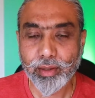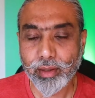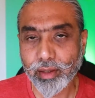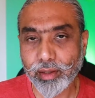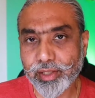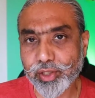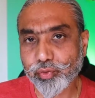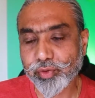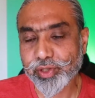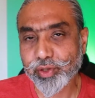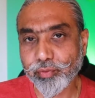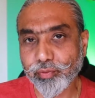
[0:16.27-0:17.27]
Uh, this
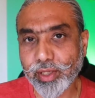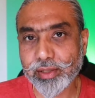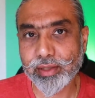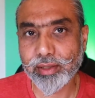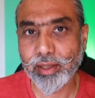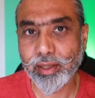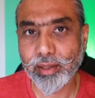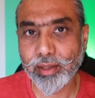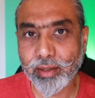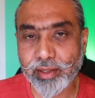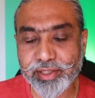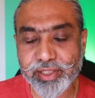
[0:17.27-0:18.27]
question was uh,
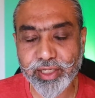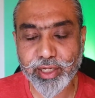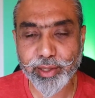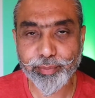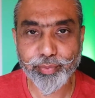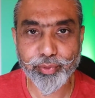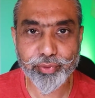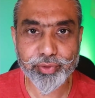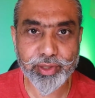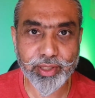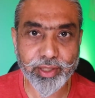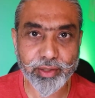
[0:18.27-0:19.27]
recently
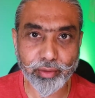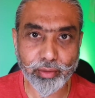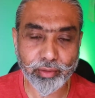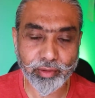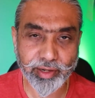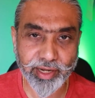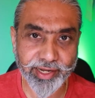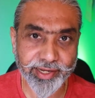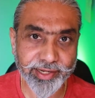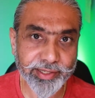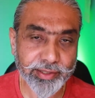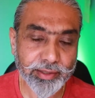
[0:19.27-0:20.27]
posted on
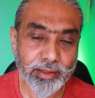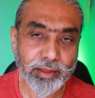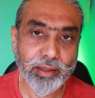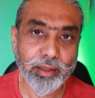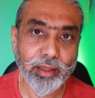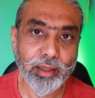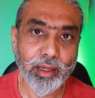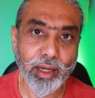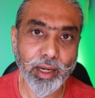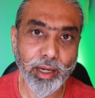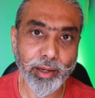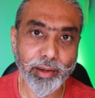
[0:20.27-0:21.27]
Reddit
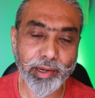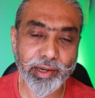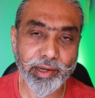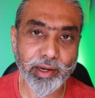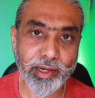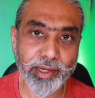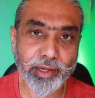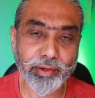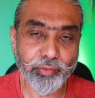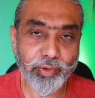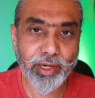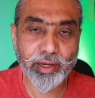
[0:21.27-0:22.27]
uh,
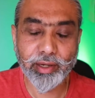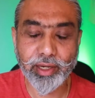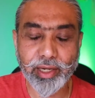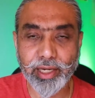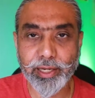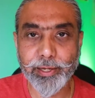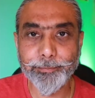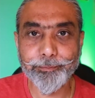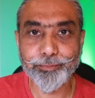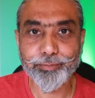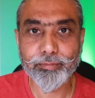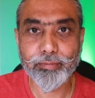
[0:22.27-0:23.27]
regarding where a,
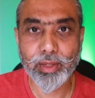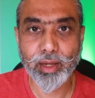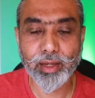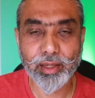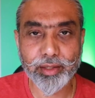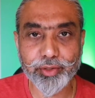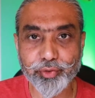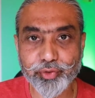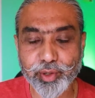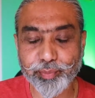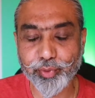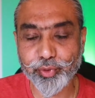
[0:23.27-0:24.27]
a
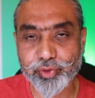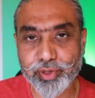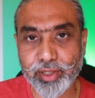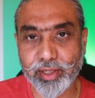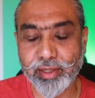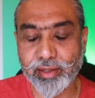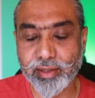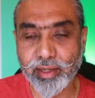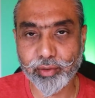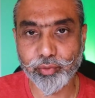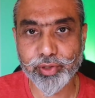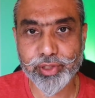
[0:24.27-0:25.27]
user posted the
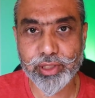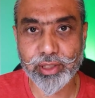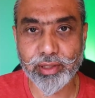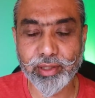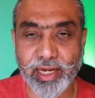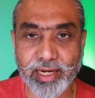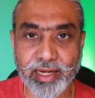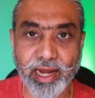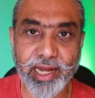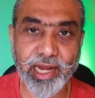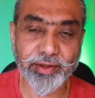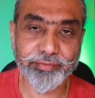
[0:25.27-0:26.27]
question that
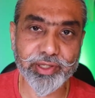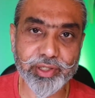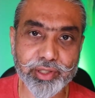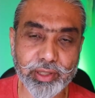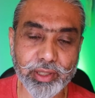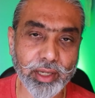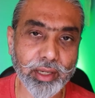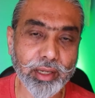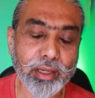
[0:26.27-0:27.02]
I have this uh,